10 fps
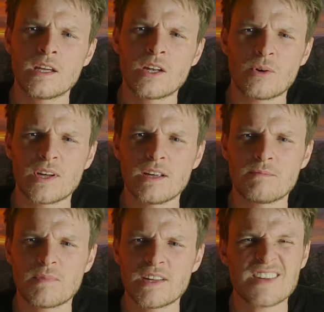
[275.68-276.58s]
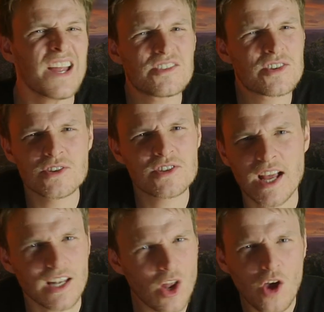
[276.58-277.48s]
you know, it tends to just
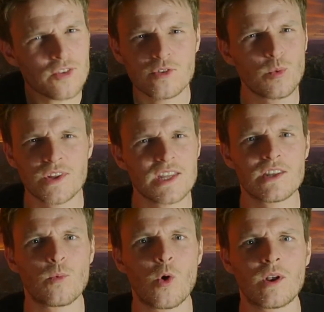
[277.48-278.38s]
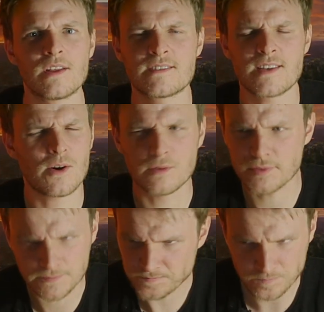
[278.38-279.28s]
get lost within the wall
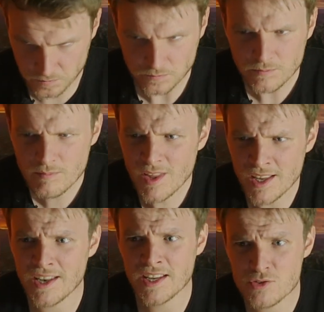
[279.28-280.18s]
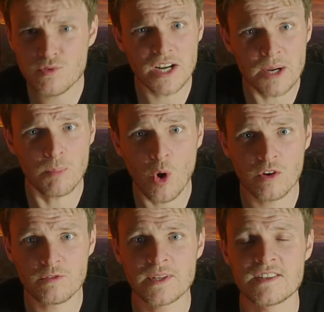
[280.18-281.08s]
itself. And I think it's really
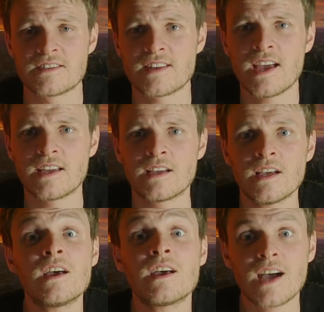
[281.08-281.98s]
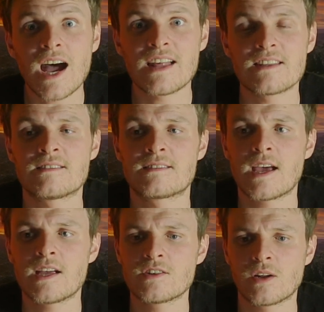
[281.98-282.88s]
important for me to say at this
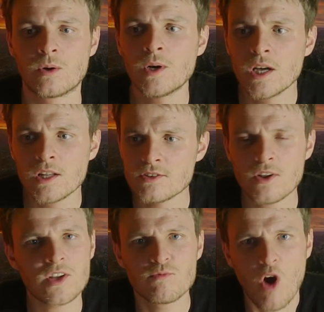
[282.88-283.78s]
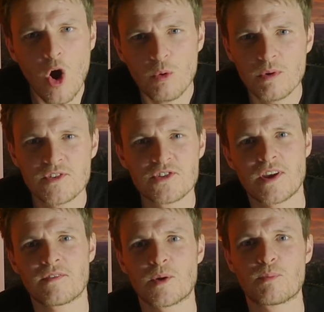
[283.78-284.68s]
stage, you know, there's nothing wrong with just
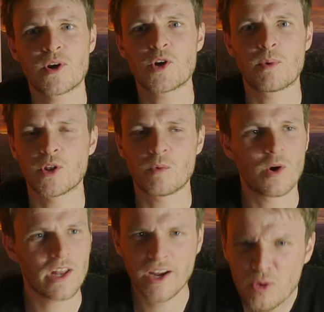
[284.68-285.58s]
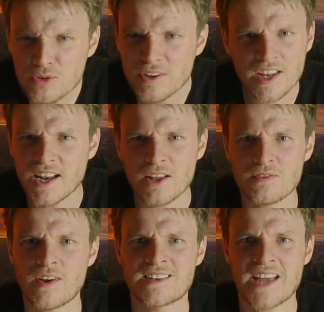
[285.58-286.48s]
having a print up on the wall. I also think that's
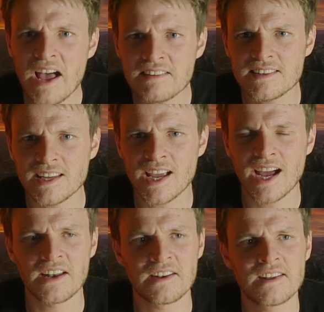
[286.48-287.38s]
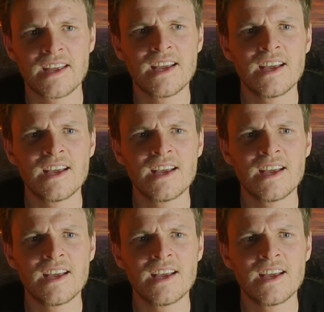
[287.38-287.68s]
fantastic, and